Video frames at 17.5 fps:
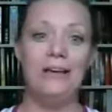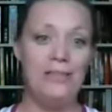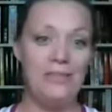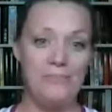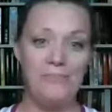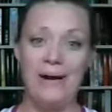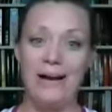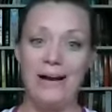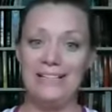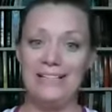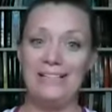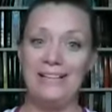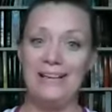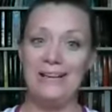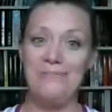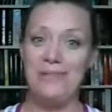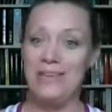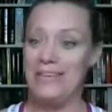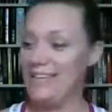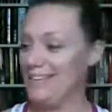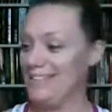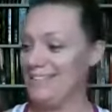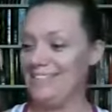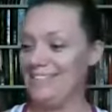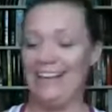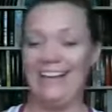the mindset
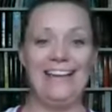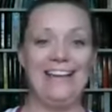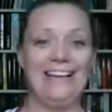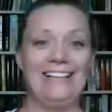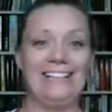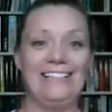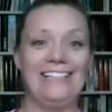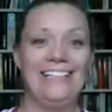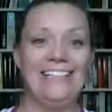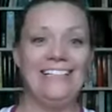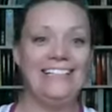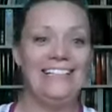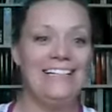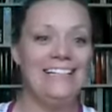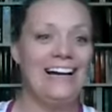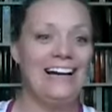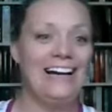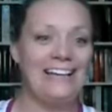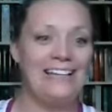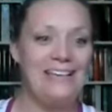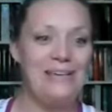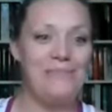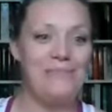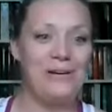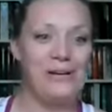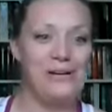piece and how to
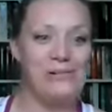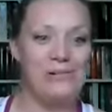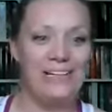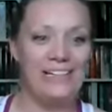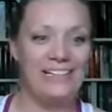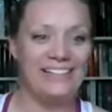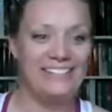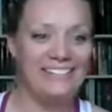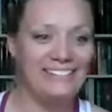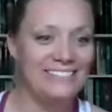keep it going.